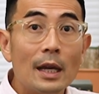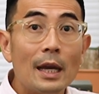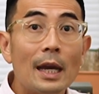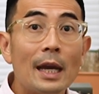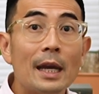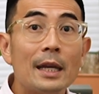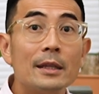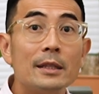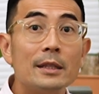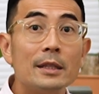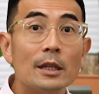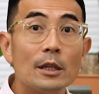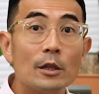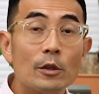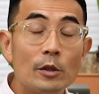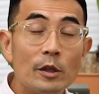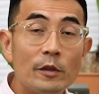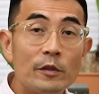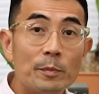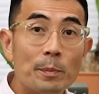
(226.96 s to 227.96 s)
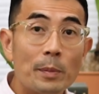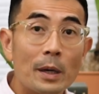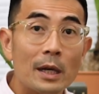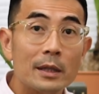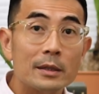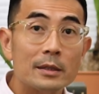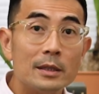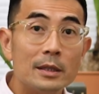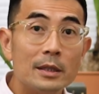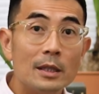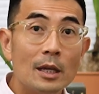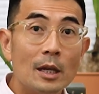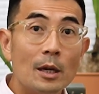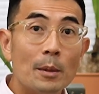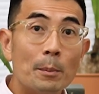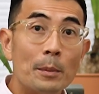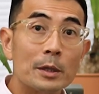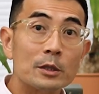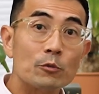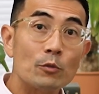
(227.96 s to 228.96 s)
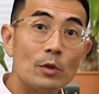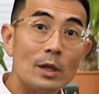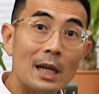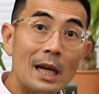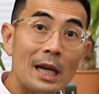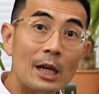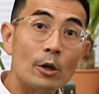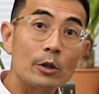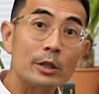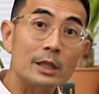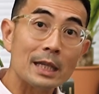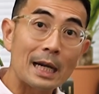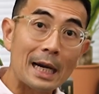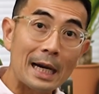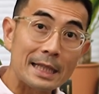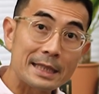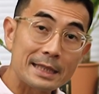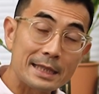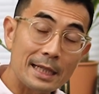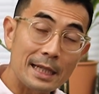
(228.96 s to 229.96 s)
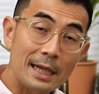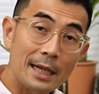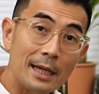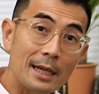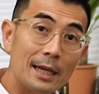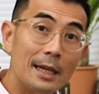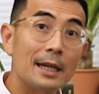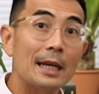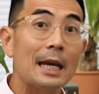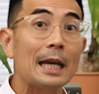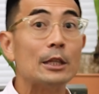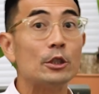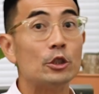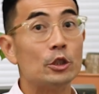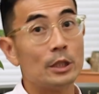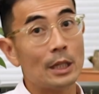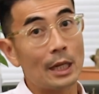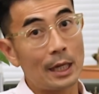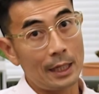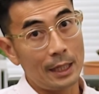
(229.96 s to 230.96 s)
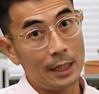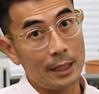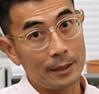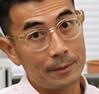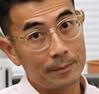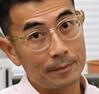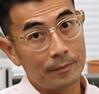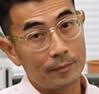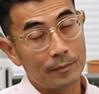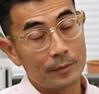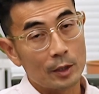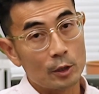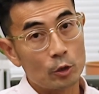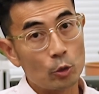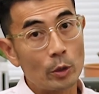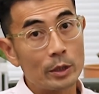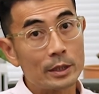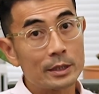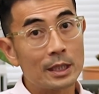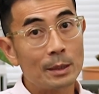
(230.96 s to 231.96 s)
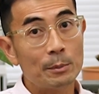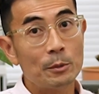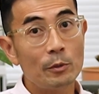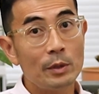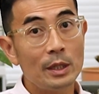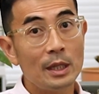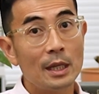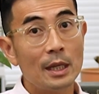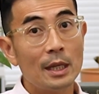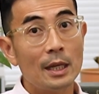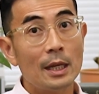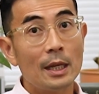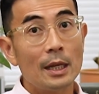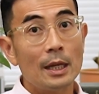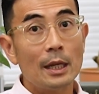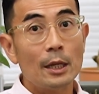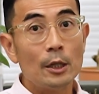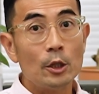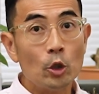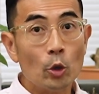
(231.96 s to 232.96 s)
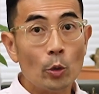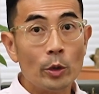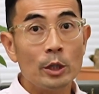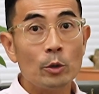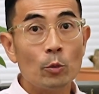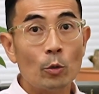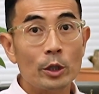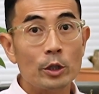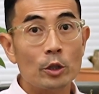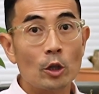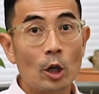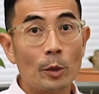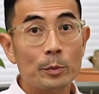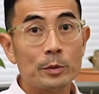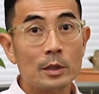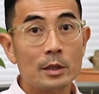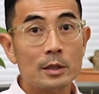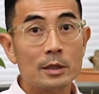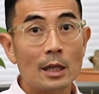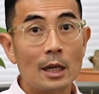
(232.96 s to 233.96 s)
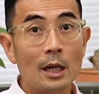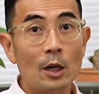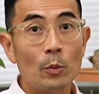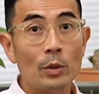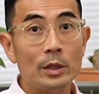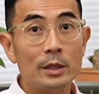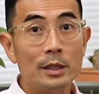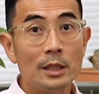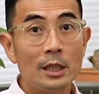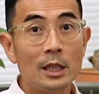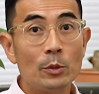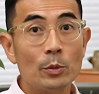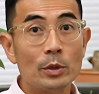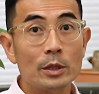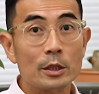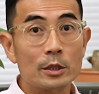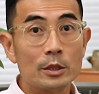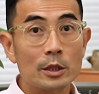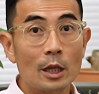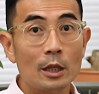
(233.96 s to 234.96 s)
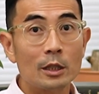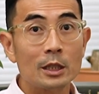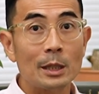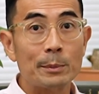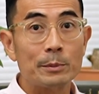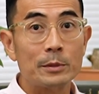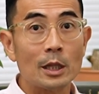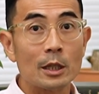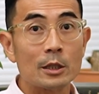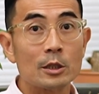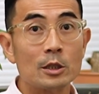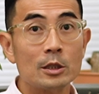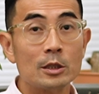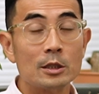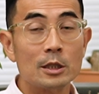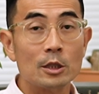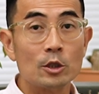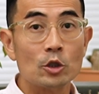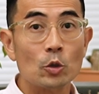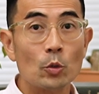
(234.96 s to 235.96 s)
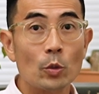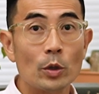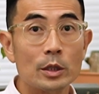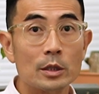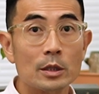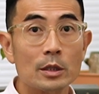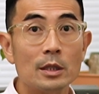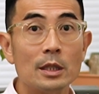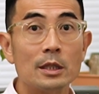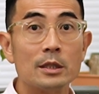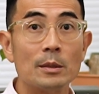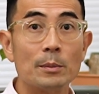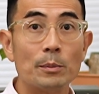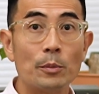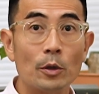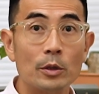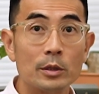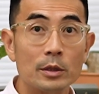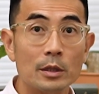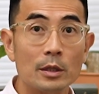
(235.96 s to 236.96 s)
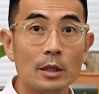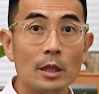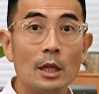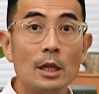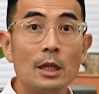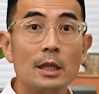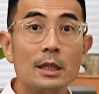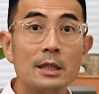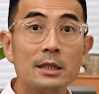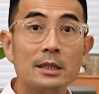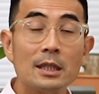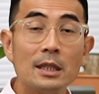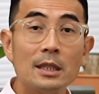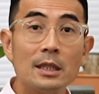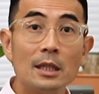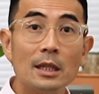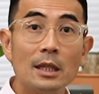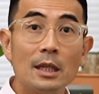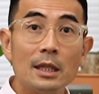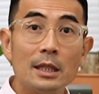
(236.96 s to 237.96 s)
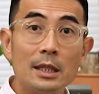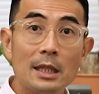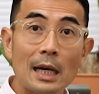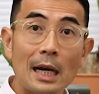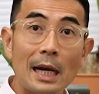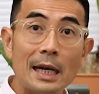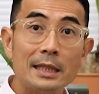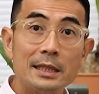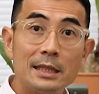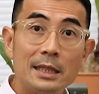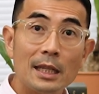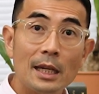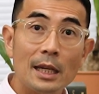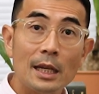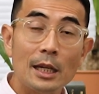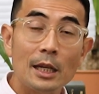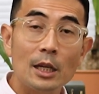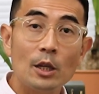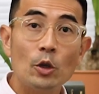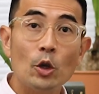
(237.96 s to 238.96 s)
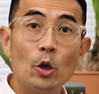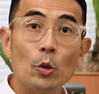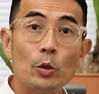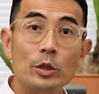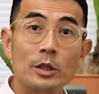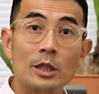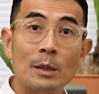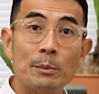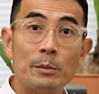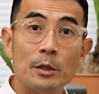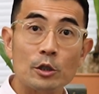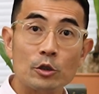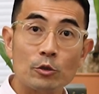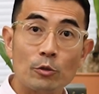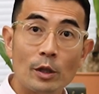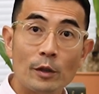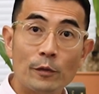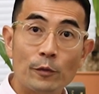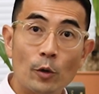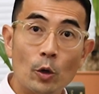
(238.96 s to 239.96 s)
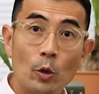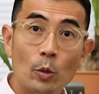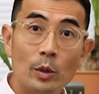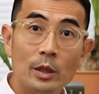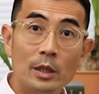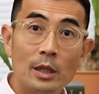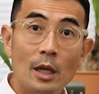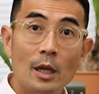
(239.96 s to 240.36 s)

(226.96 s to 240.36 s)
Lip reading: and the aggrieved party must rely on the ICAA and GIA. So in summary, knowing what your options are when dealing with a child abduction situation is important. Consider the ICAA, which can be straightforward,